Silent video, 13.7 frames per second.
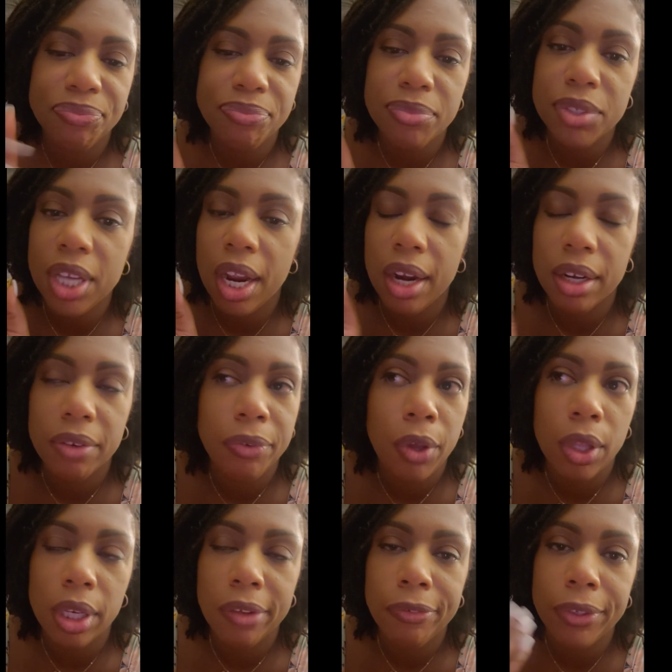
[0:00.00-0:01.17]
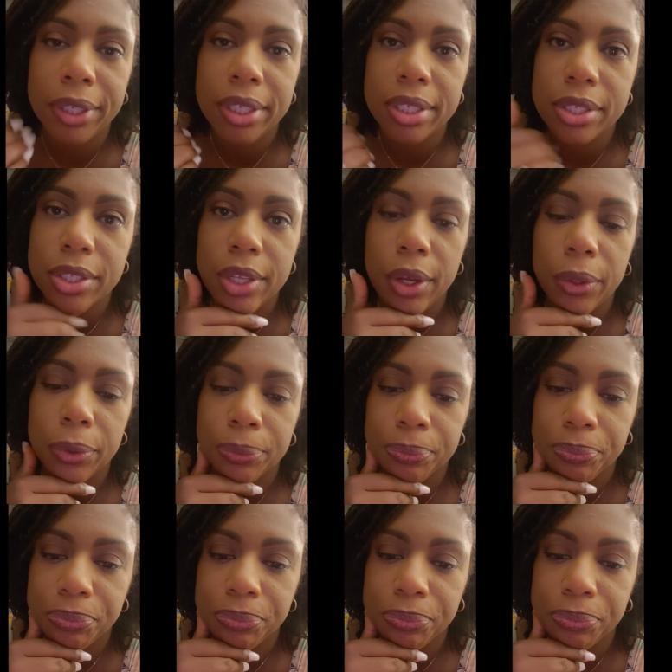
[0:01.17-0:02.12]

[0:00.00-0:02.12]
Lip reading: I'm tired of all of it. So,